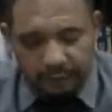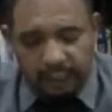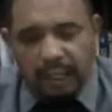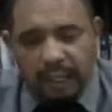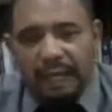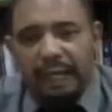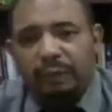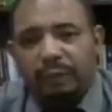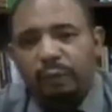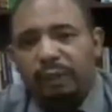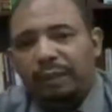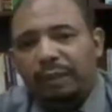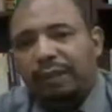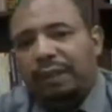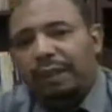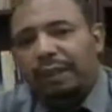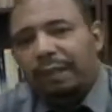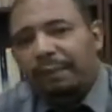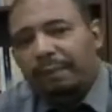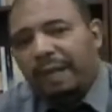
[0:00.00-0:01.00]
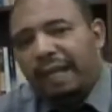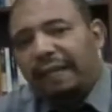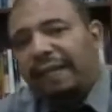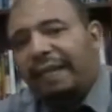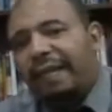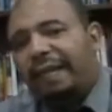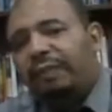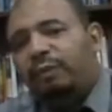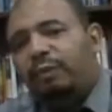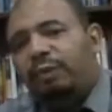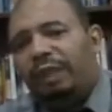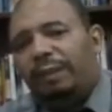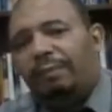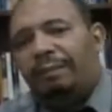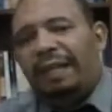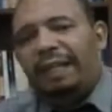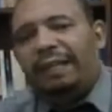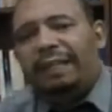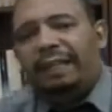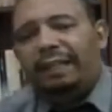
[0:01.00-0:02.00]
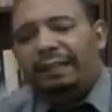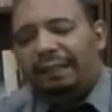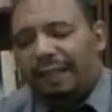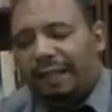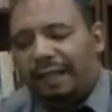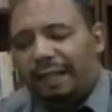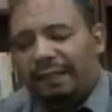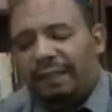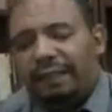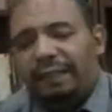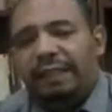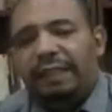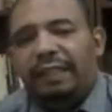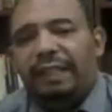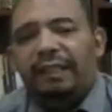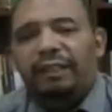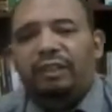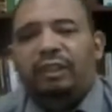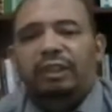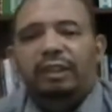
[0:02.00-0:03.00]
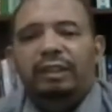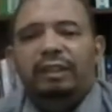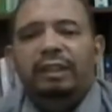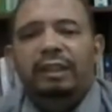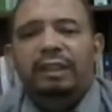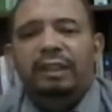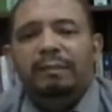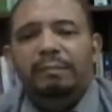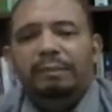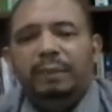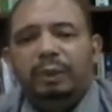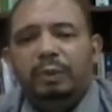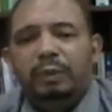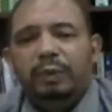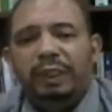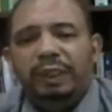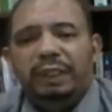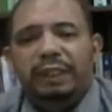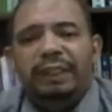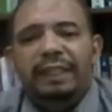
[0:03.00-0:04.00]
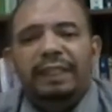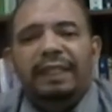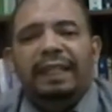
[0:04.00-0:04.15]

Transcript: And we're making that distinction between